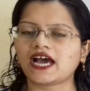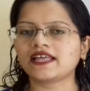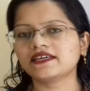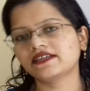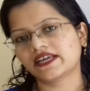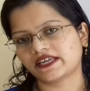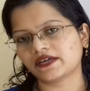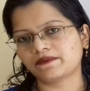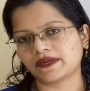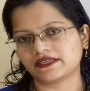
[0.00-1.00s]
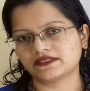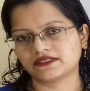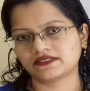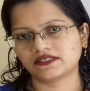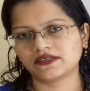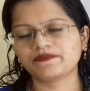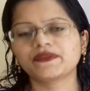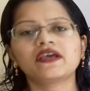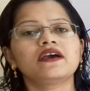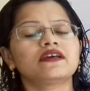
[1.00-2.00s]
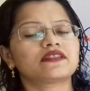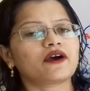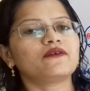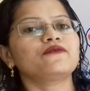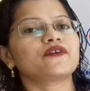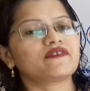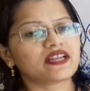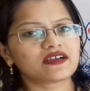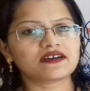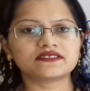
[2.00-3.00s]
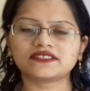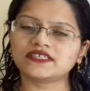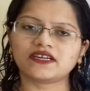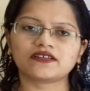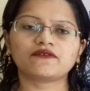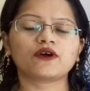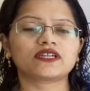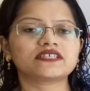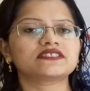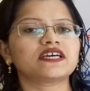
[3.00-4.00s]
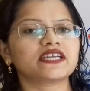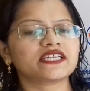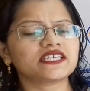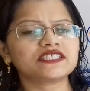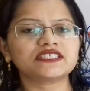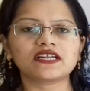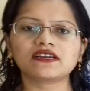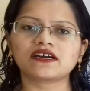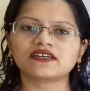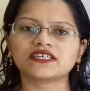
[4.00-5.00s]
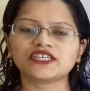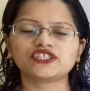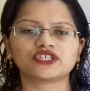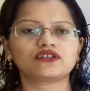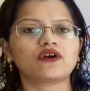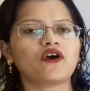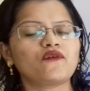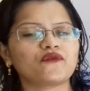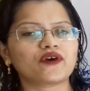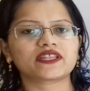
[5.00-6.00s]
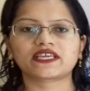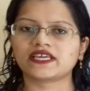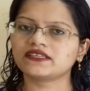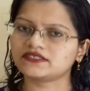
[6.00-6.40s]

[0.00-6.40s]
are taking place. Now we will consider what is the initial condition of working